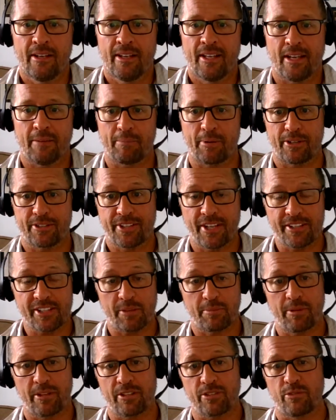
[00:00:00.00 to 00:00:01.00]
And
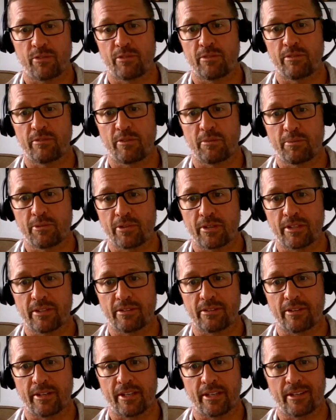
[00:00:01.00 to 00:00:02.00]
participants reported
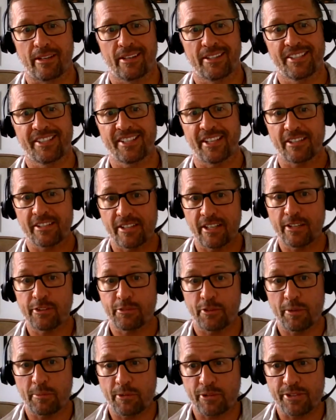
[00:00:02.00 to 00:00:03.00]
learning
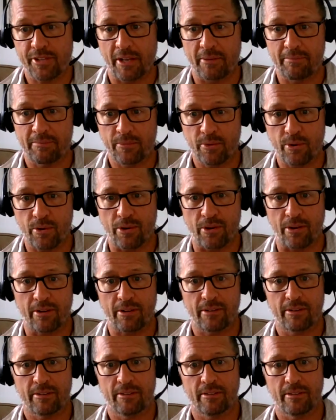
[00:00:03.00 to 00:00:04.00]
63% more
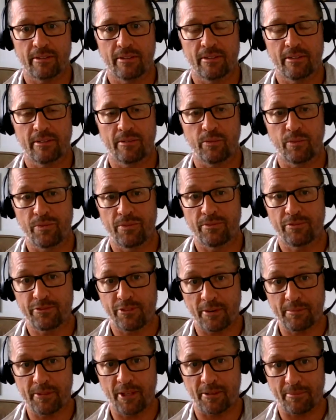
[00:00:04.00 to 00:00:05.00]

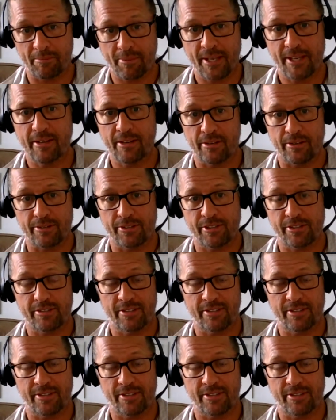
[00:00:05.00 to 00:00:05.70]
from their peers